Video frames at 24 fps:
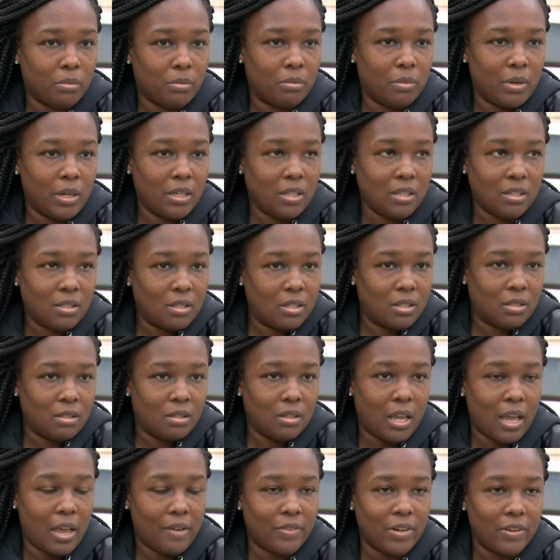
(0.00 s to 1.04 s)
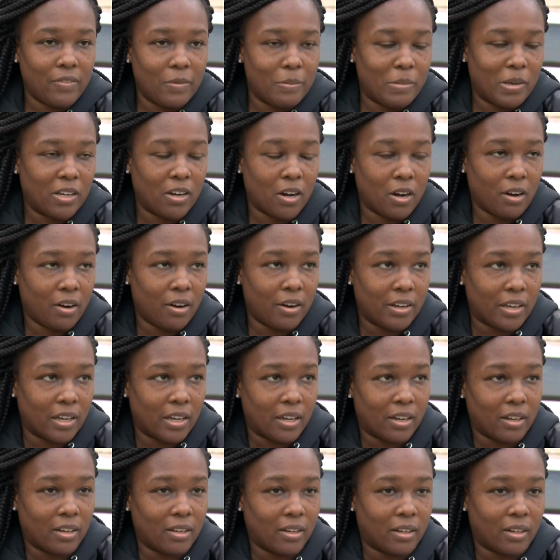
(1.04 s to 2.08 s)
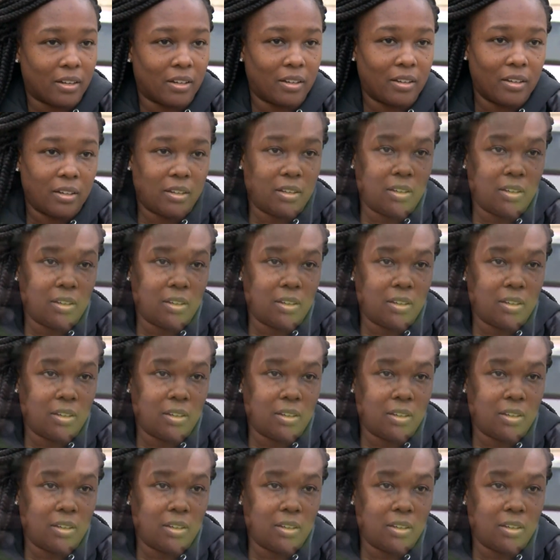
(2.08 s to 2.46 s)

we haven't even been heard yet. Like,